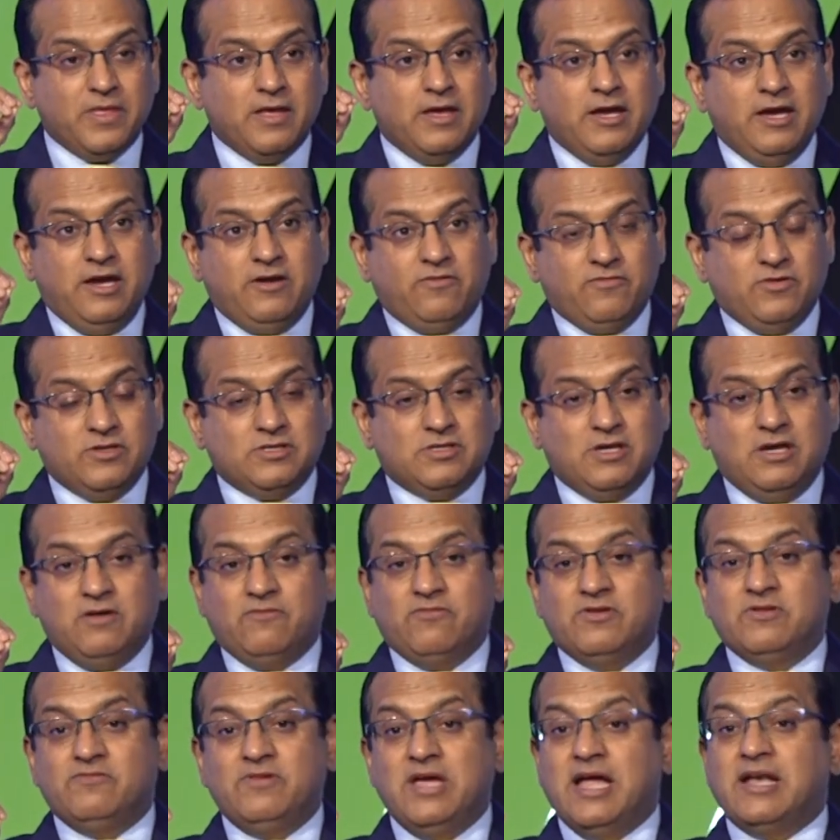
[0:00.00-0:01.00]
it was, it
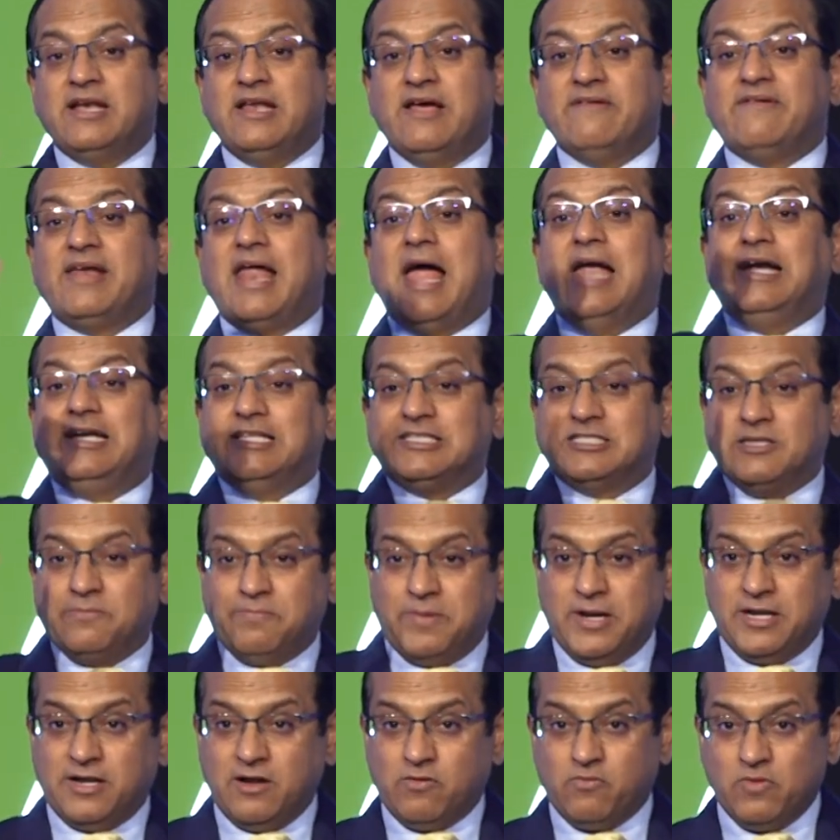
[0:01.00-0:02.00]
was, we had never
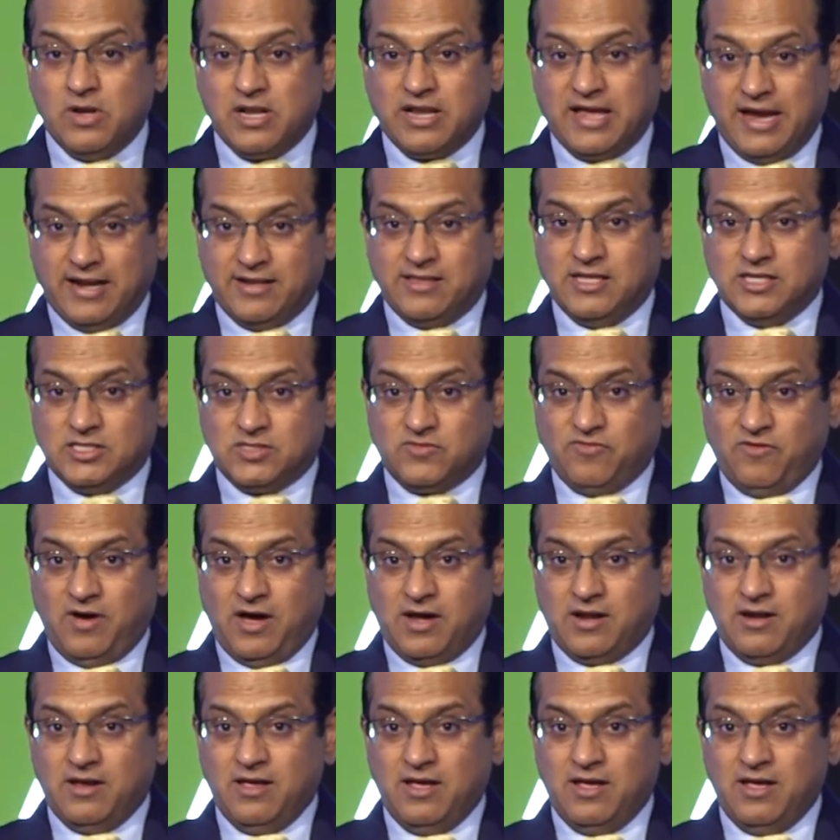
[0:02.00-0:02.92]
anticipated we'll get this far.